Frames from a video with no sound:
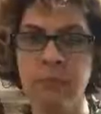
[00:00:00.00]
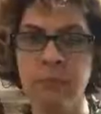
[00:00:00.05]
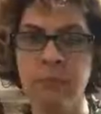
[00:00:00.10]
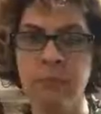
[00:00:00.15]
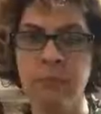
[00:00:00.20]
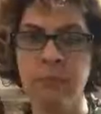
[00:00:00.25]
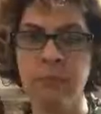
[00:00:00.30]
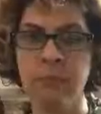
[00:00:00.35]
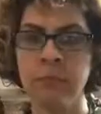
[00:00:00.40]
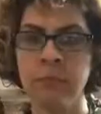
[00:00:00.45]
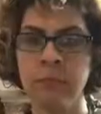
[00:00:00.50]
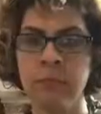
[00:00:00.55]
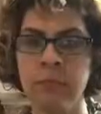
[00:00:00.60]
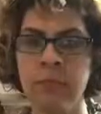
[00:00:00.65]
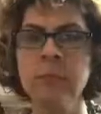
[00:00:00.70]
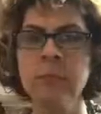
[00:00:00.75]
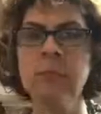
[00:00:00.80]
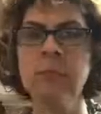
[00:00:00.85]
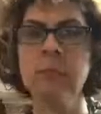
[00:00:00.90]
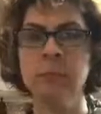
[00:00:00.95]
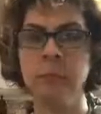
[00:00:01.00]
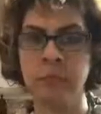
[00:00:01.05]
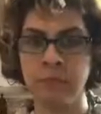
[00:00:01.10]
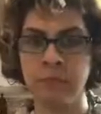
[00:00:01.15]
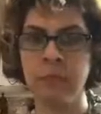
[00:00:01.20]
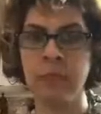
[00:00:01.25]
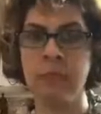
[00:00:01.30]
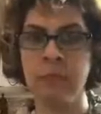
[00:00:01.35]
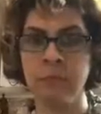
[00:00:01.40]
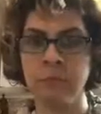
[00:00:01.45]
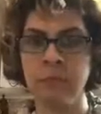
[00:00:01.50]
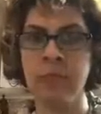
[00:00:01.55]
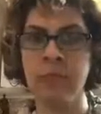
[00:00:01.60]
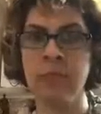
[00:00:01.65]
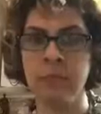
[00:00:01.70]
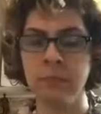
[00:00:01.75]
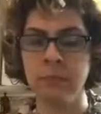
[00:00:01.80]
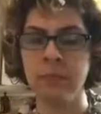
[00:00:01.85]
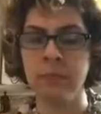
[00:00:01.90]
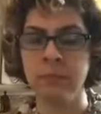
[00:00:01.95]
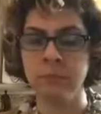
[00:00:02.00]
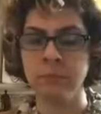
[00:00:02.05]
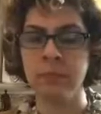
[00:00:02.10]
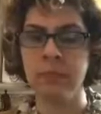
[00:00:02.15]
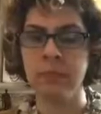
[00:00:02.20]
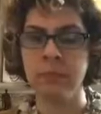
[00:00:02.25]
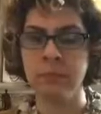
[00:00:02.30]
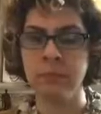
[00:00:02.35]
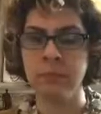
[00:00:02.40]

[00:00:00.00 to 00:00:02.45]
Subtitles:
business side of that house. And